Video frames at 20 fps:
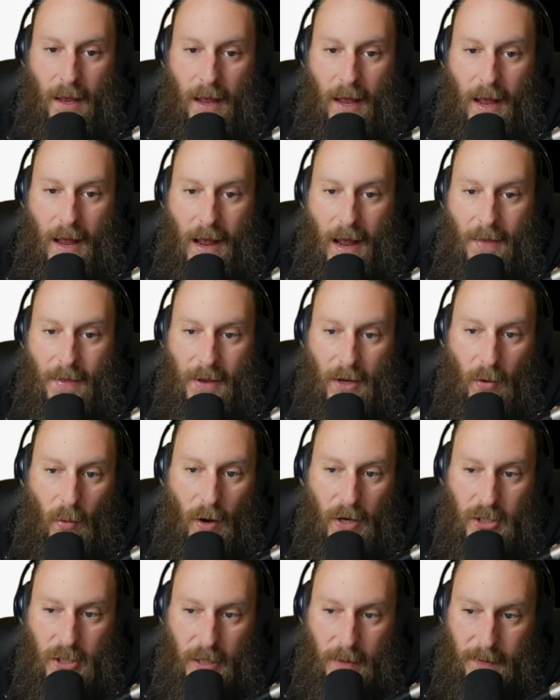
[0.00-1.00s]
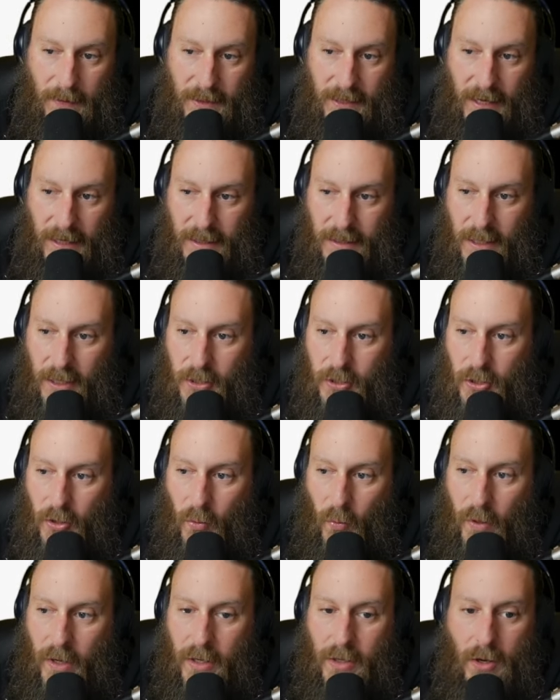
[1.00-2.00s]
And they questioned him, saying, Teacher,
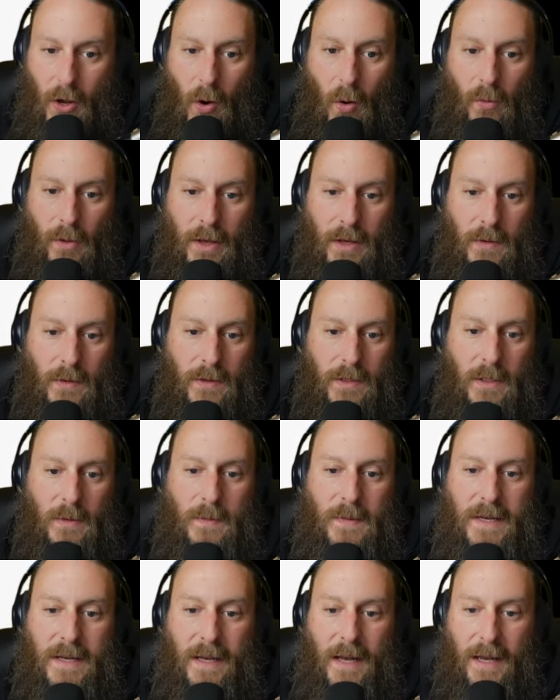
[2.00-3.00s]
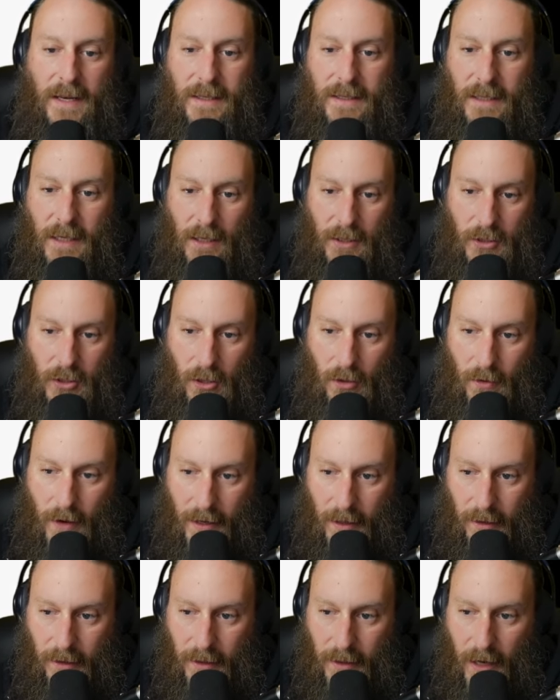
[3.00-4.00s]
we know that you speak and teach
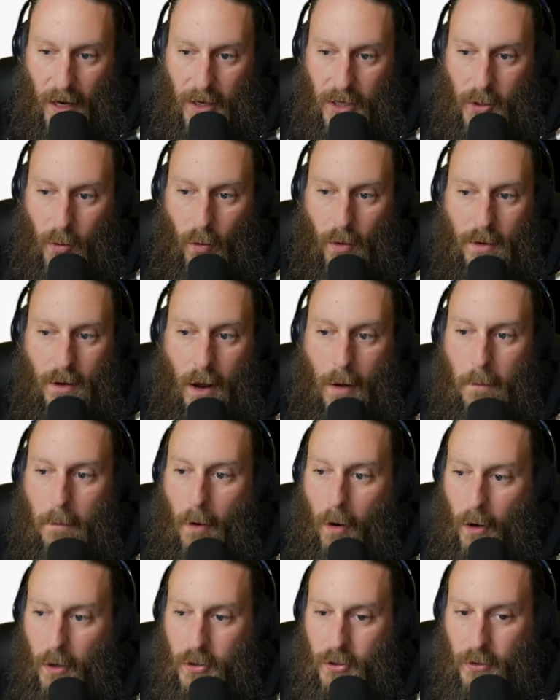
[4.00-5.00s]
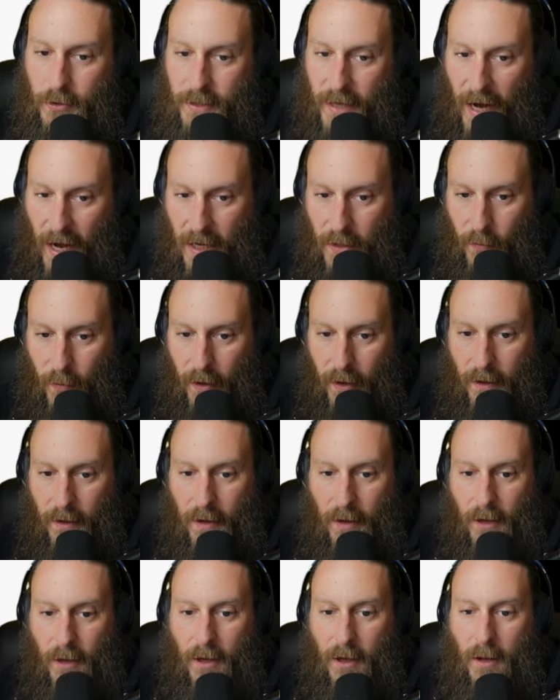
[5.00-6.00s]
correctly, and you are not partial to anyone,
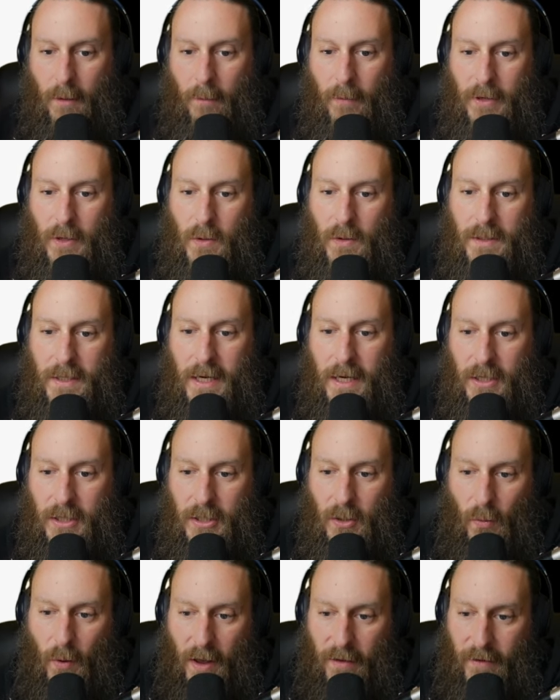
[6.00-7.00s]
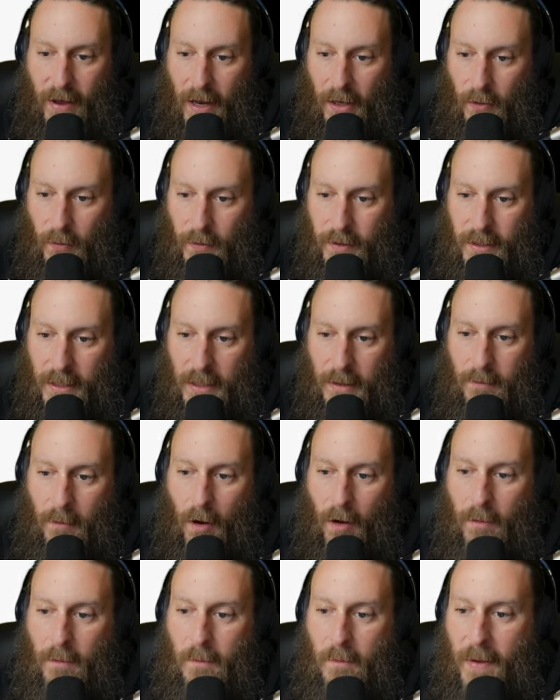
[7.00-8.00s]
but you teach the way of Elohim
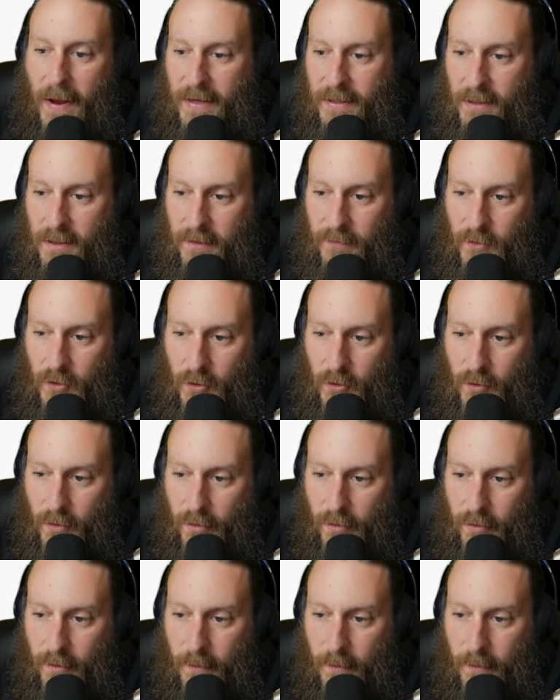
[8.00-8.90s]
on basis of truth.